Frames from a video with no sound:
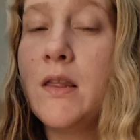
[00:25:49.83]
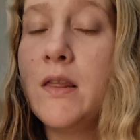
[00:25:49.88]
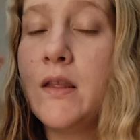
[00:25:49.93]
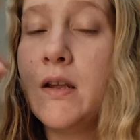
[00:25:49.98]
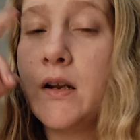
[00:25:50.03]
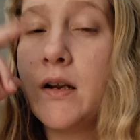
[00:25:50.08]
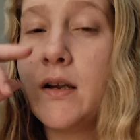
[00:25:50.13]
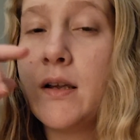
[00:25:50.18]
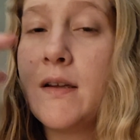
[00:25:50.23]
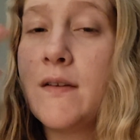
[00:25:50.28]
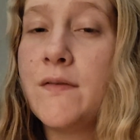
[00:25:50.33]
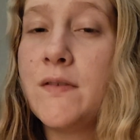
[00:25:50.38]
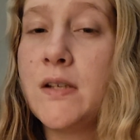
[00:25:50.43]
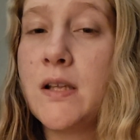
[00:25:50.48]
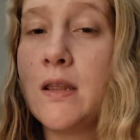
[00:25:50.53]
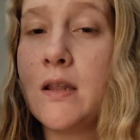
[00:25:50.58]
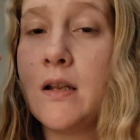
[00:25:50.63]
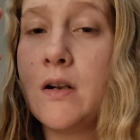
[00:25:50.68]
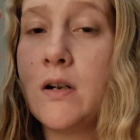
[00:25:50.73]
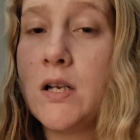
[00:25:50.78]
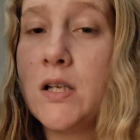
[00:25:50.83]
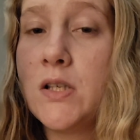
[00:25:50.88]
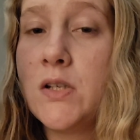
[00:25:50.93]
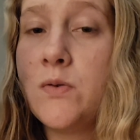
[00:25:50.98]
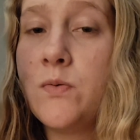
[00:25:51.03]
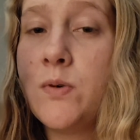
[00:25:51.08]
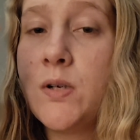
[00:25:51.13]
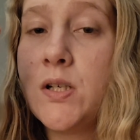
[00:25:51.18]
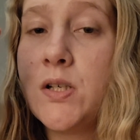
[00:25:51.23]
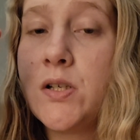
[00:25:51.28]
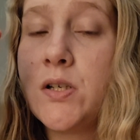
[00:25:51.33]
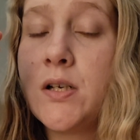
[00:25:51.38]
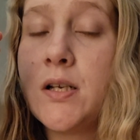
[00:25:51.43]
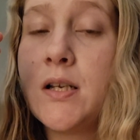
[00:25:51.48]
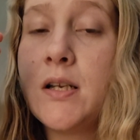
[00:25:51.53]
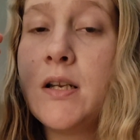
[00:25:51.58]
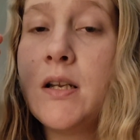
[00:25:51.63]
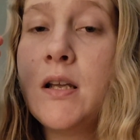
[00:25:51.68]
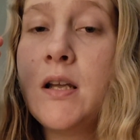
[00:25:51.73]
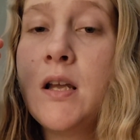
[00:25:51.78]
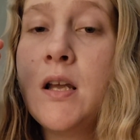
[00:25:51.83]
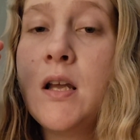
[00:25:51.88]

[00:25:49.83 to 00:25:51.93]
gift and their intuition.